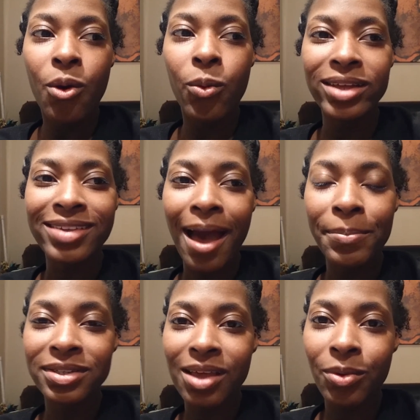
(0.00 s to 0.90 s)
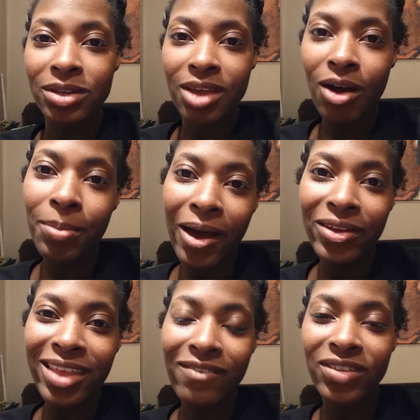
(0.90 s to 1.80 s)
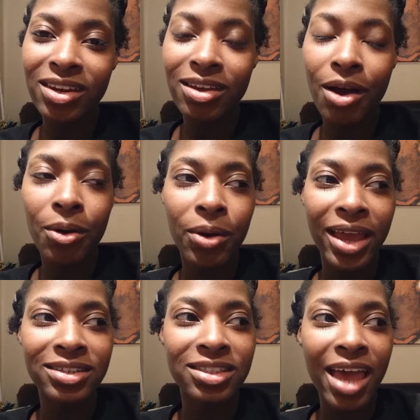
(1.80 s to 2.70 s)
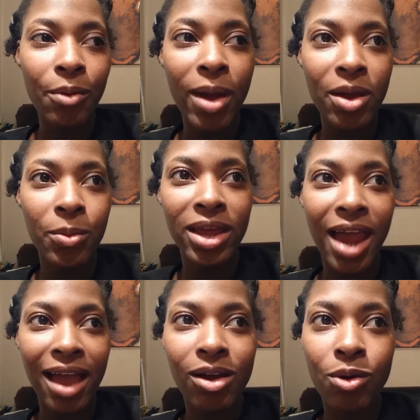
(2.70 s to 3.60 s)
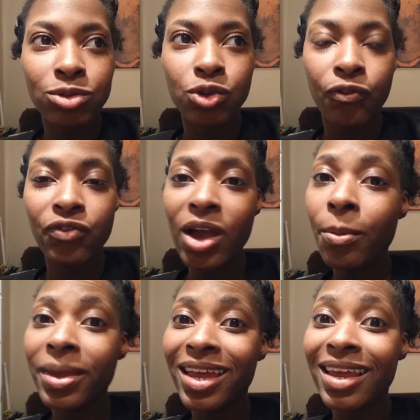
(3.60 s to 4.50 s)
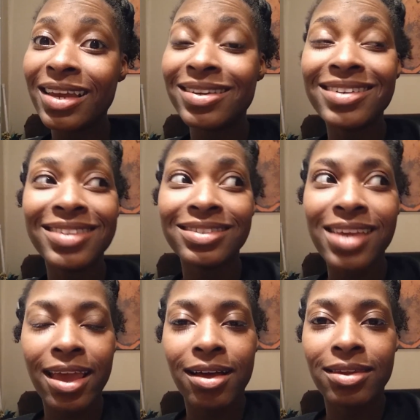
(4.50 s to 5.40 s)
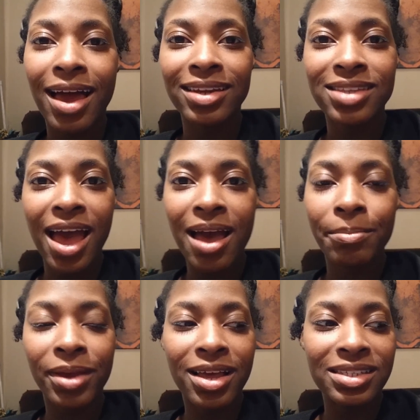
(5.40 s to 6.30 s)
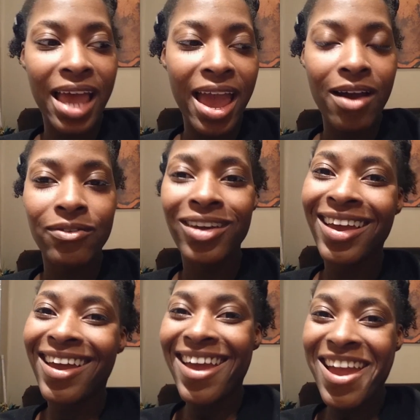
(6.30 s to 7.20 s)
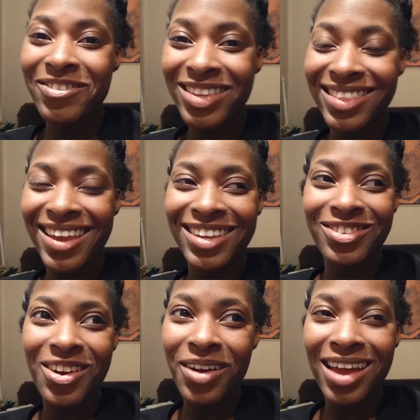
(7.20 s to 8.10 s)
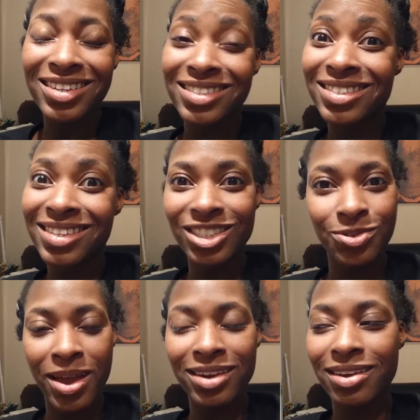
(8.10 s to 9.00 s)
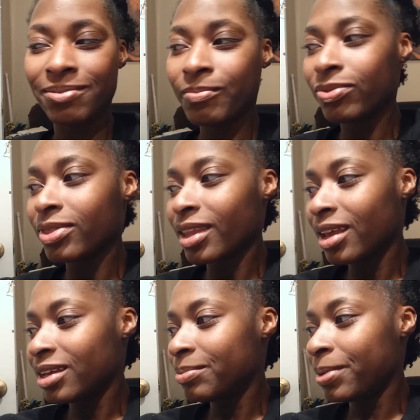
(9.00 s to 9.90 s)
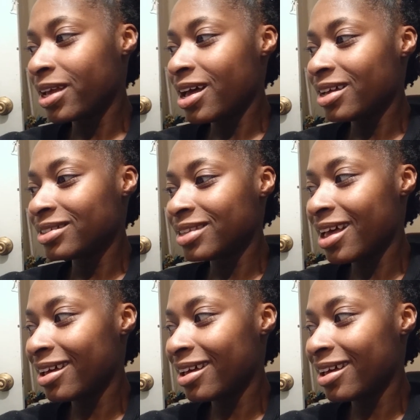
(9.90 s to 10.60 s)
what topics I want to talk about in that video. And that way when I go to film it, it doesn't take a lot of time because I have everything, you know, kind of situated, because